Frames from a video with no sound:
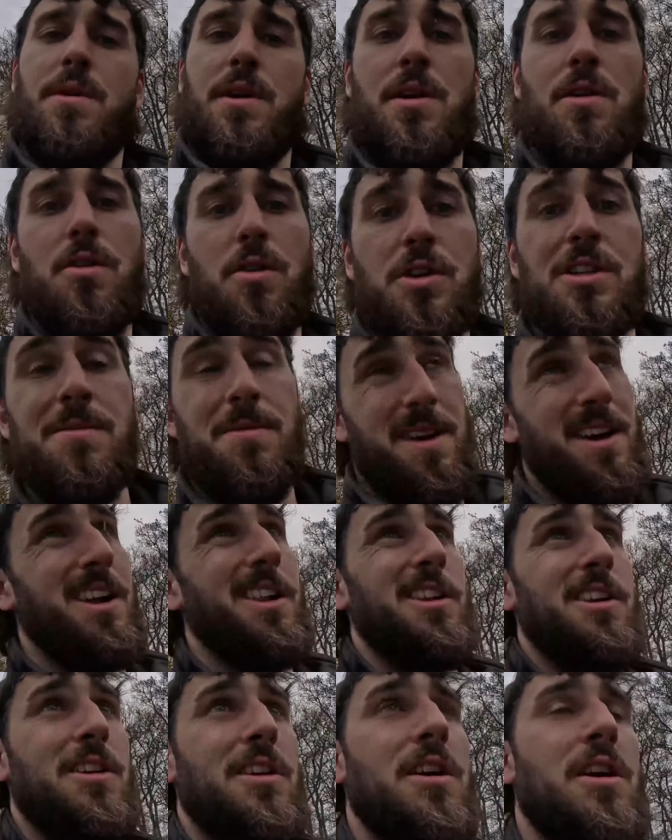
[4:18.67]
But now it looks a bit
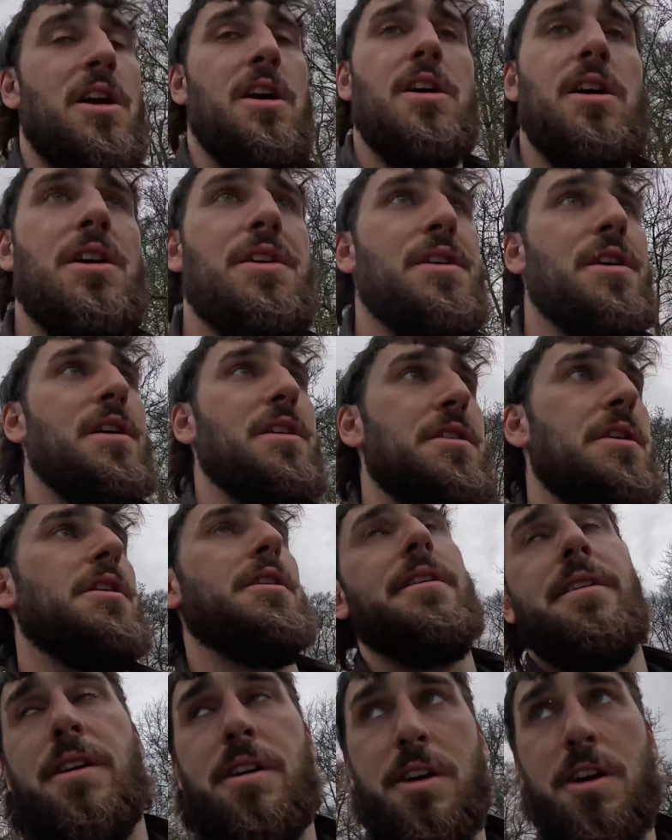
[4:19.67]
cleaner.
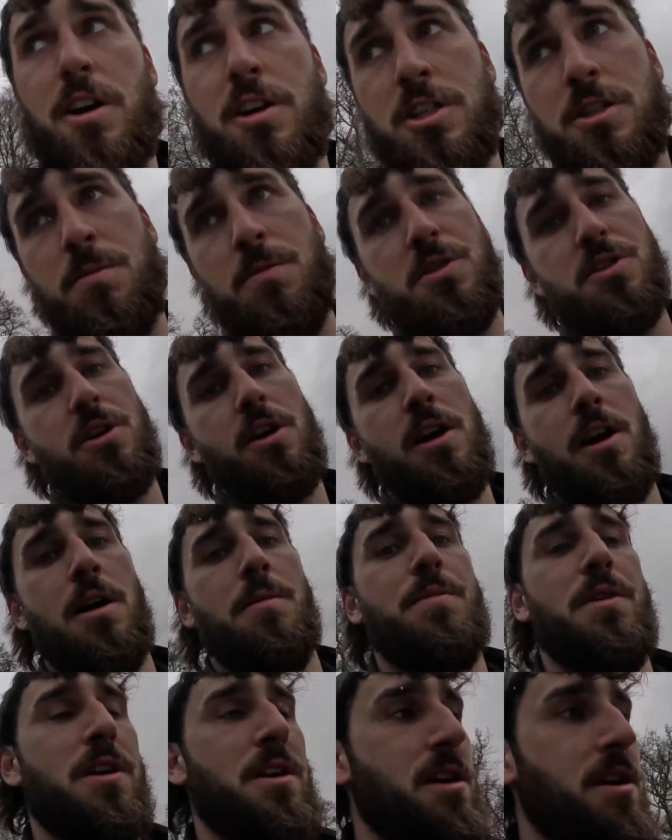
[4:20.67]
Customers are
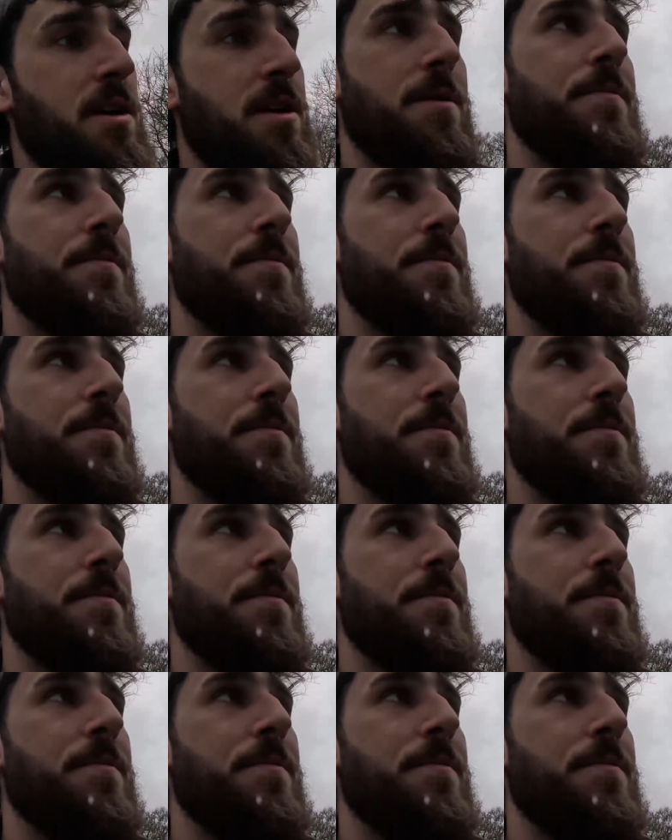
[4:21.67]
happy.